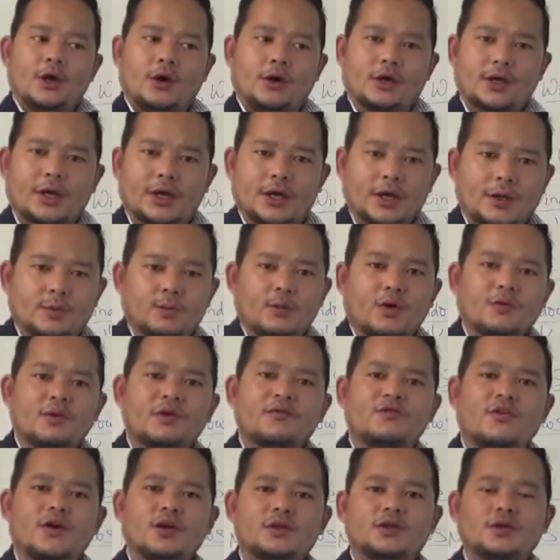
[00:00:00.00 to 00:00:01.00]
Okay. In
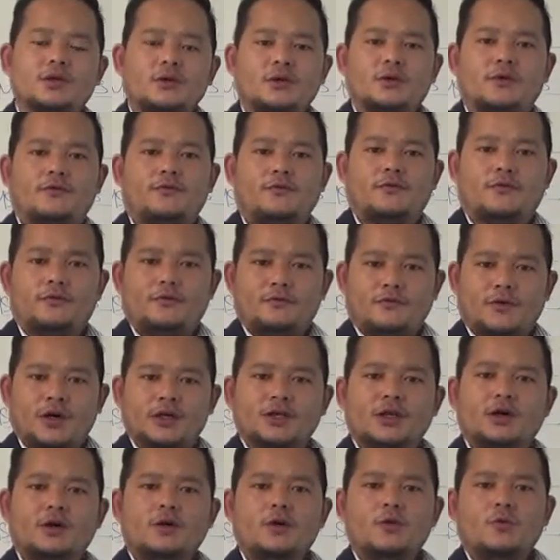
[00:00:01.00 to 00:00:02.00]
moving
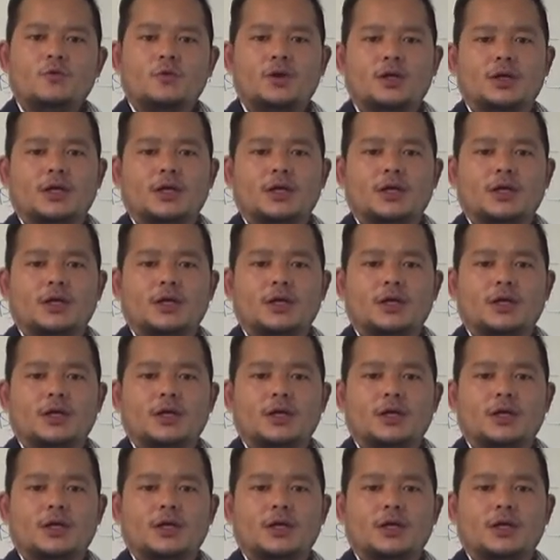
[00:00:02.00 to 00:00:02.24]
further,